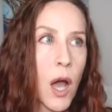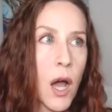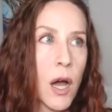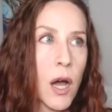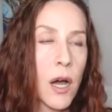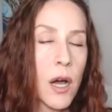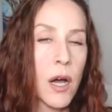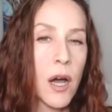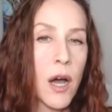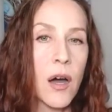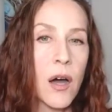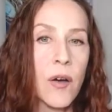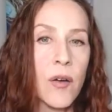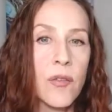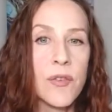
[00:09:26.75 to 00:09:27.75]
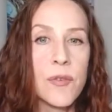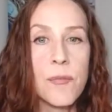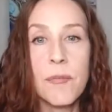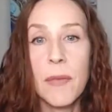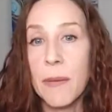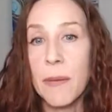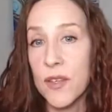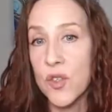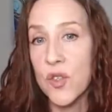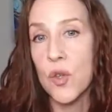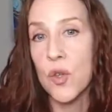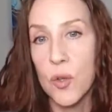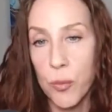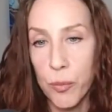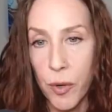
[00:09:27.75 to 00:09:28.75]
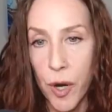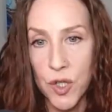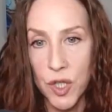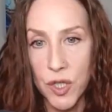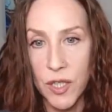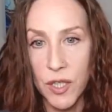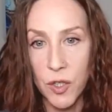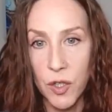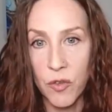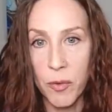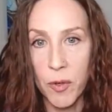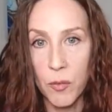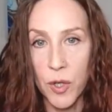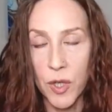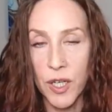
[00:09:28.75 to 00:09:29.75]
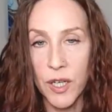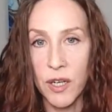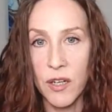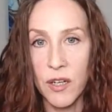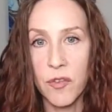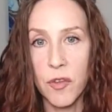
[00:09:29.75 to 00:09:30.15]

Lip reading: of maybe a solo project that you've been working on.